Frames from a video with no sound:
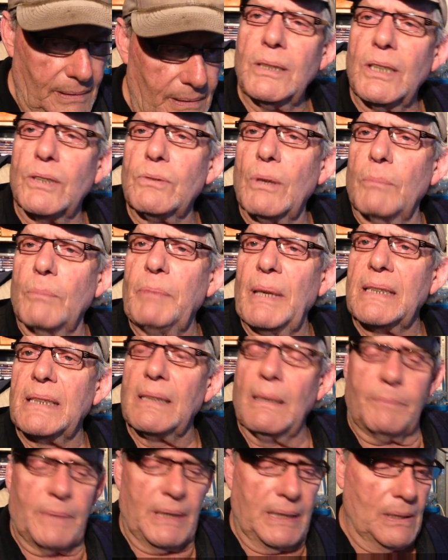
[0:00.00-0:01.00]
Just to pick
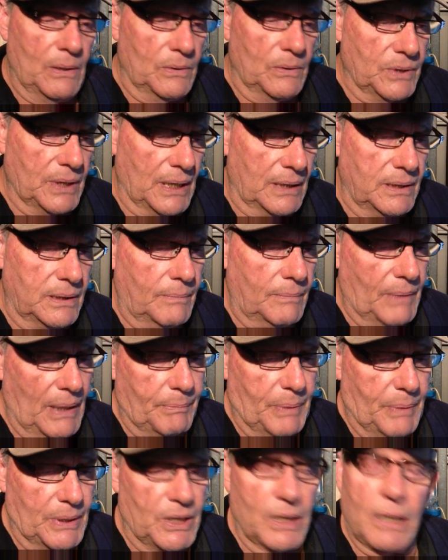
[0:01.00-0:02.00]
something else out.
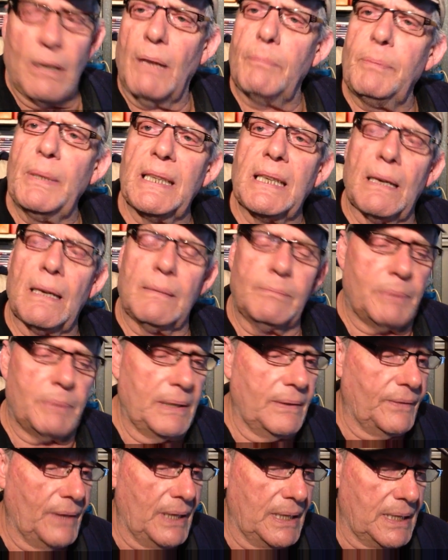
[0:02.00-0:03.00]
But you know, I've
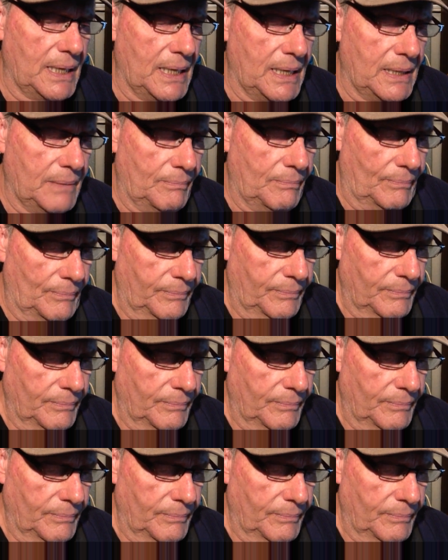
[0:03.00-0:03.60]
been thinking,